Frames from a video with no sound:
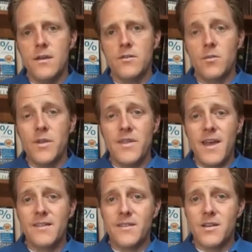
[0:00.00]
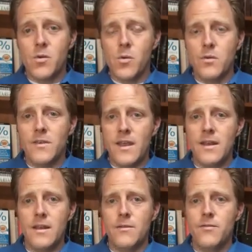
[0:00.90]
So really that's the core
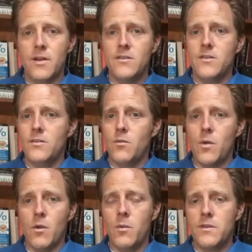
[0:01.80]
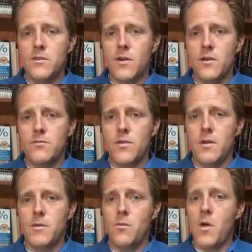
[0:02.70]
tenet of Veggies, of where we started
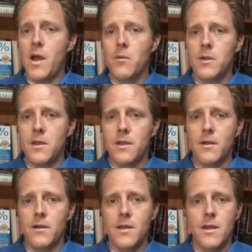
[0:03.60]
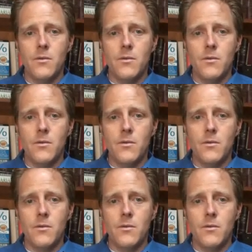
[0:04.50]
from and why we're here.